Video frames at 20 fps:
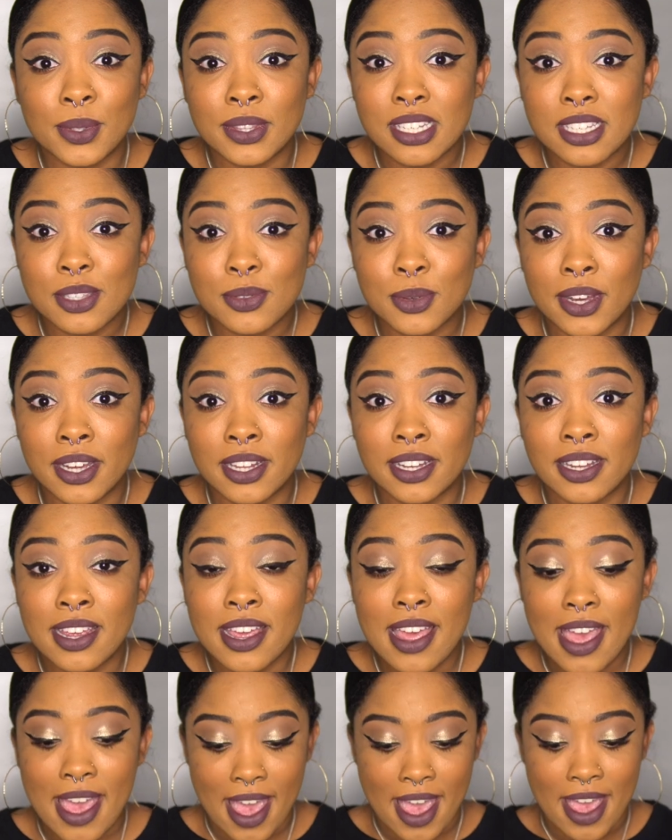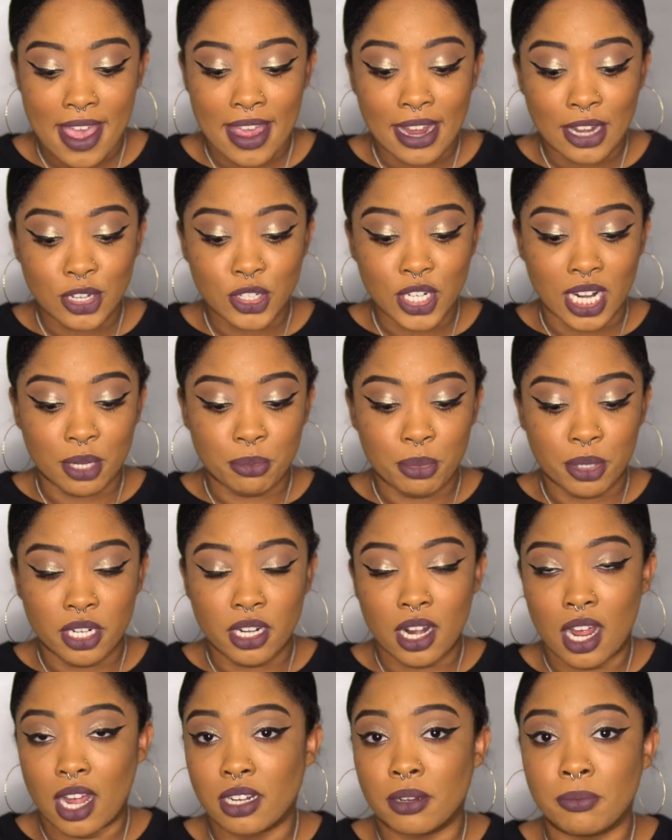with this one and try to put
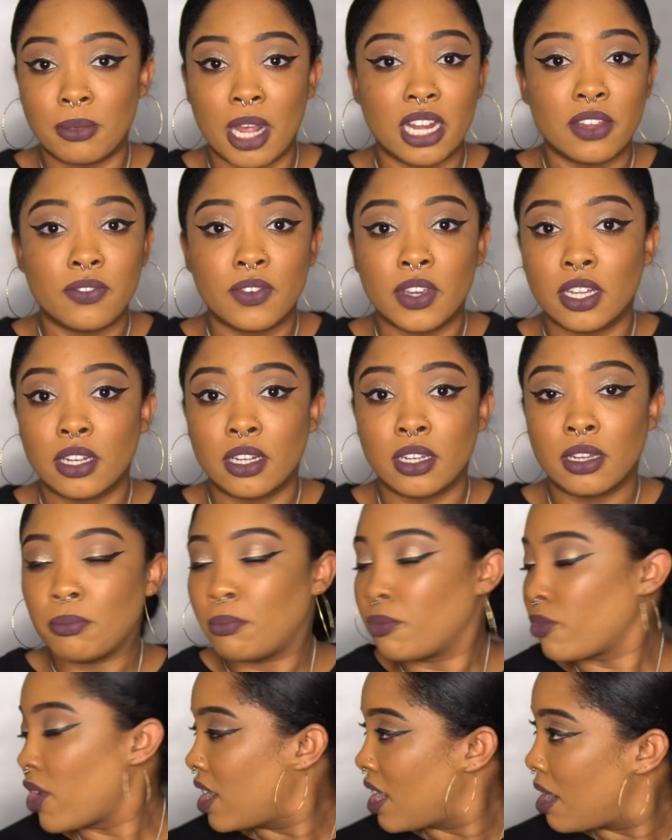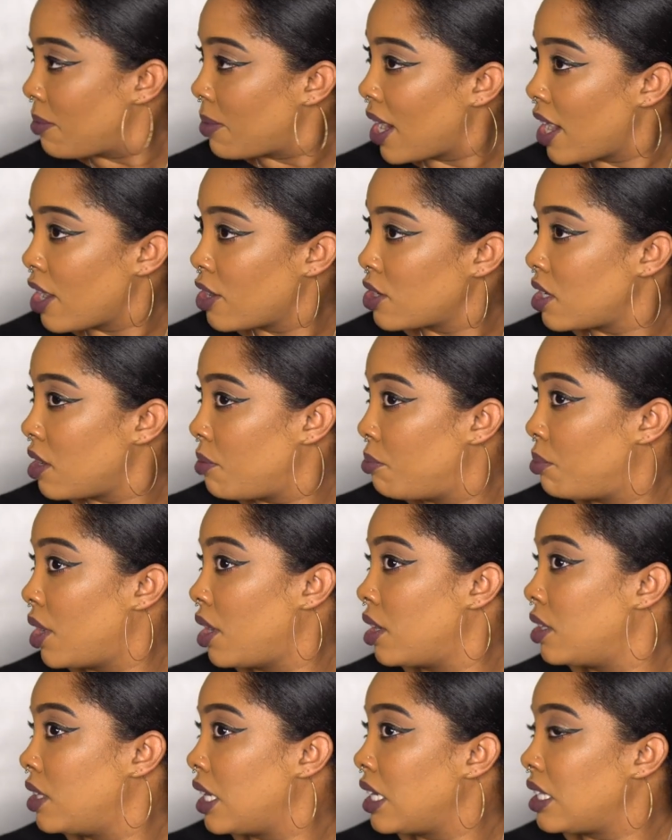it on. I'm not even gonna, right now my hair is in a
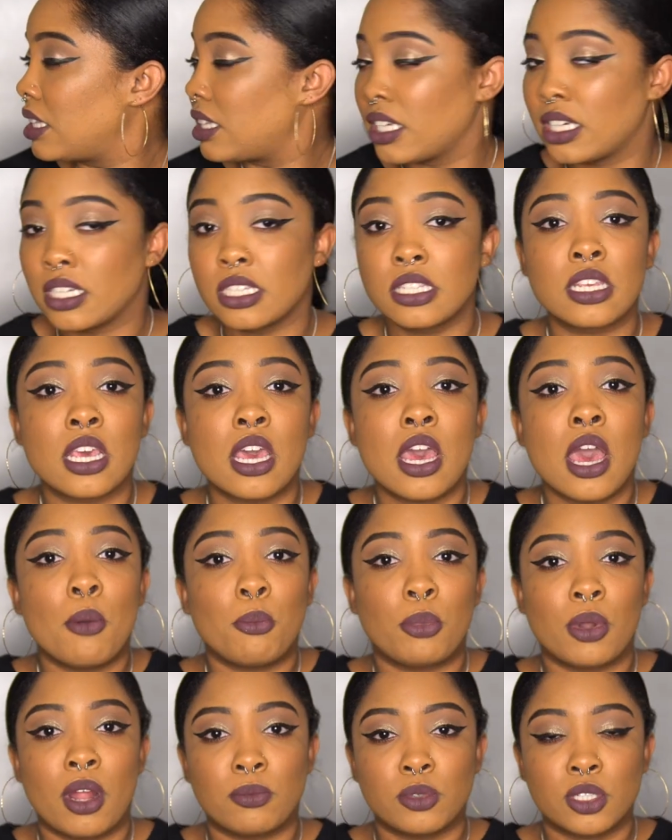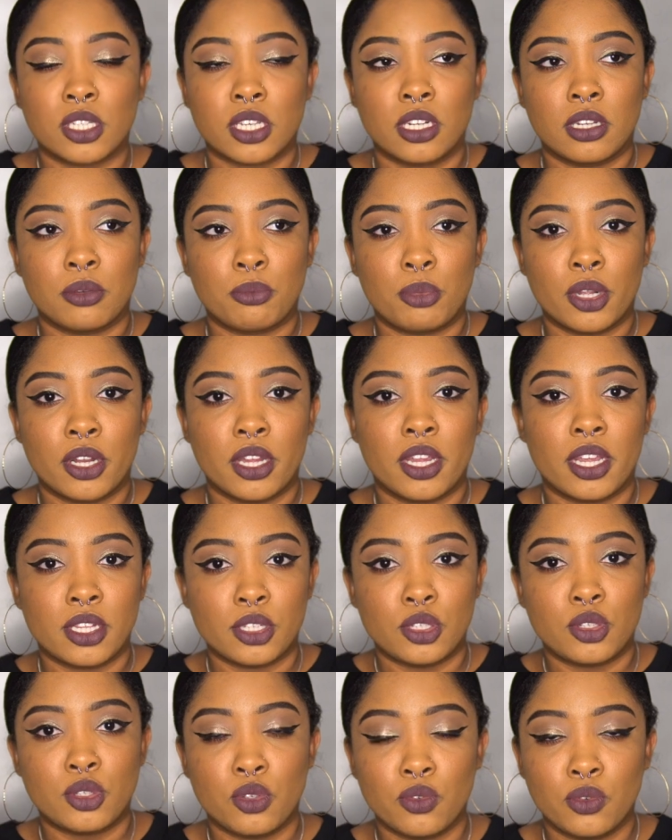bun like this, but I'm just gonna put it
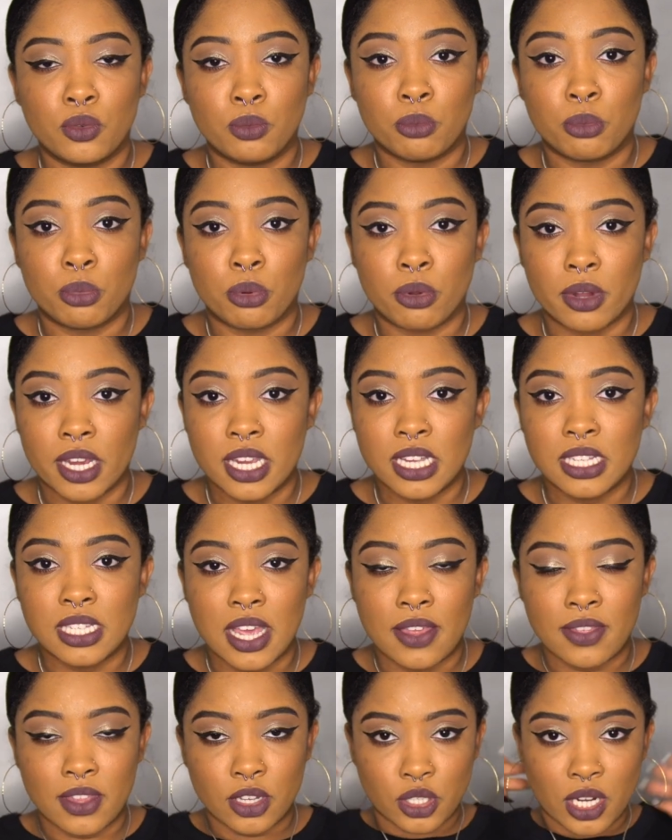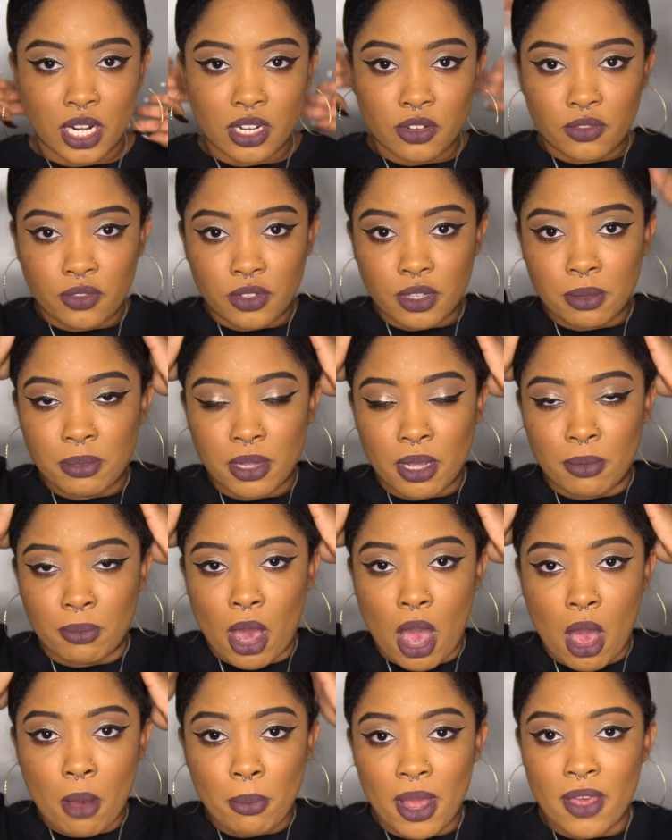in two braids and then try to flip them
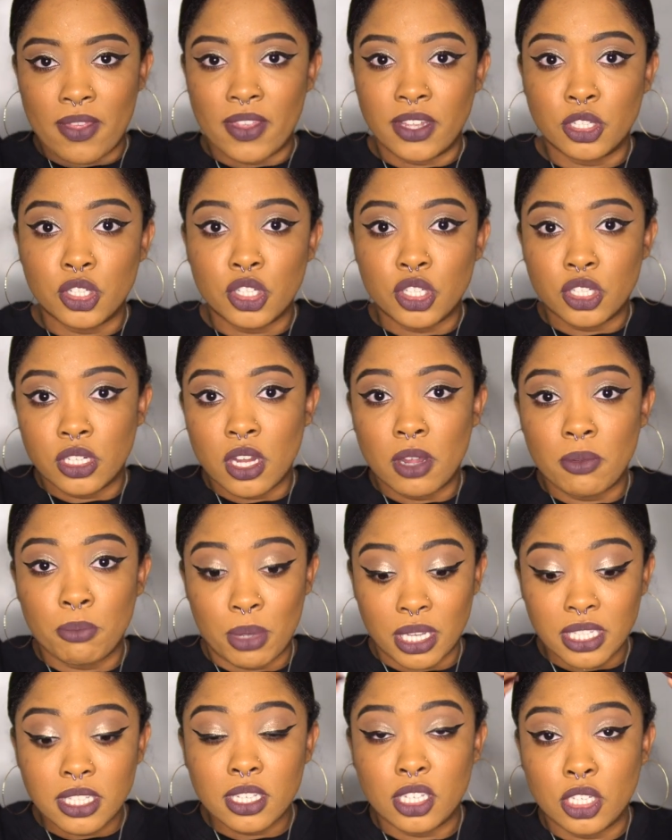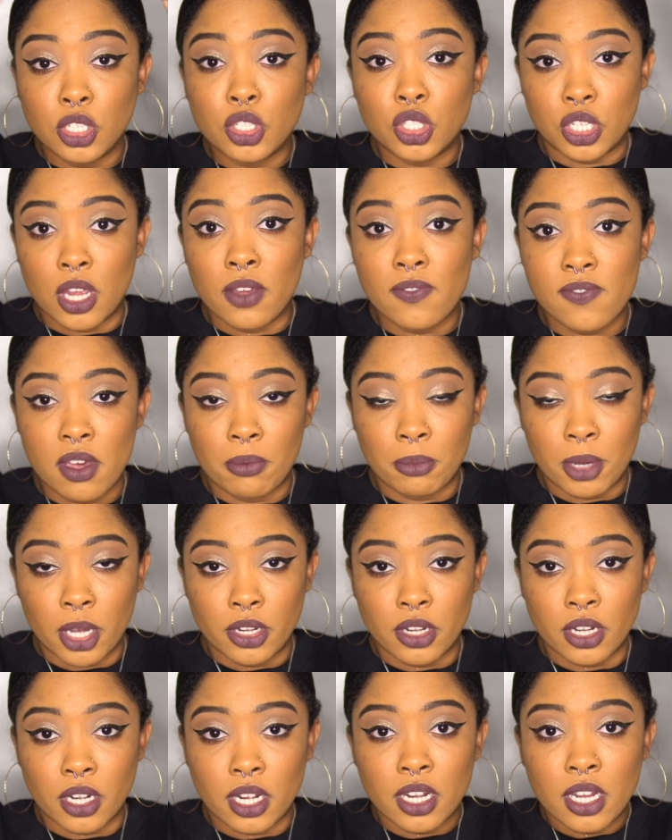up and then shove, basically shove them
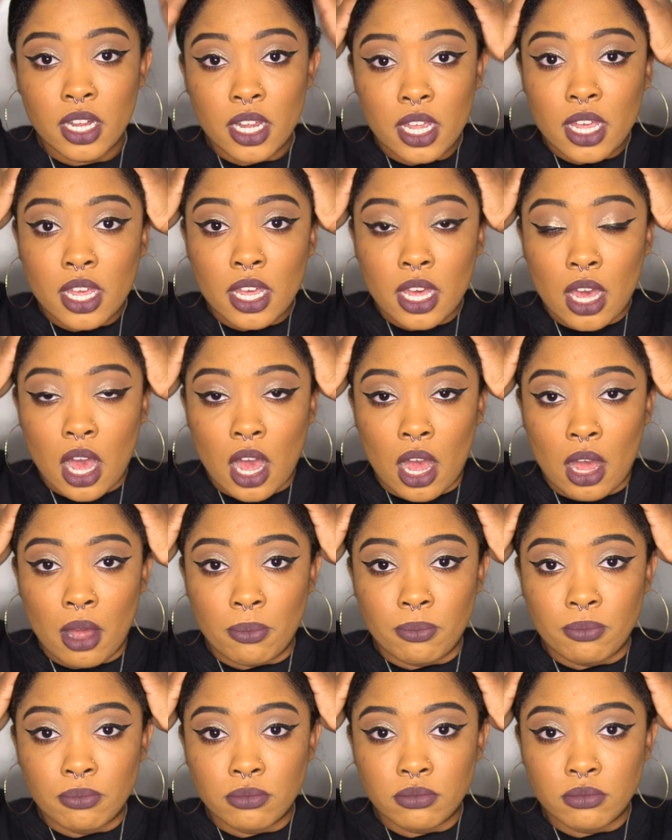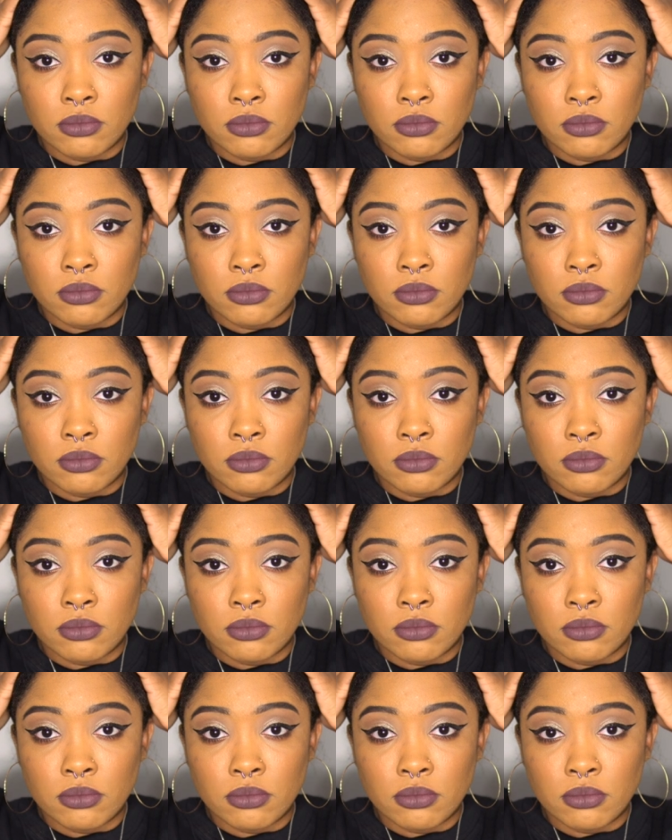under, um,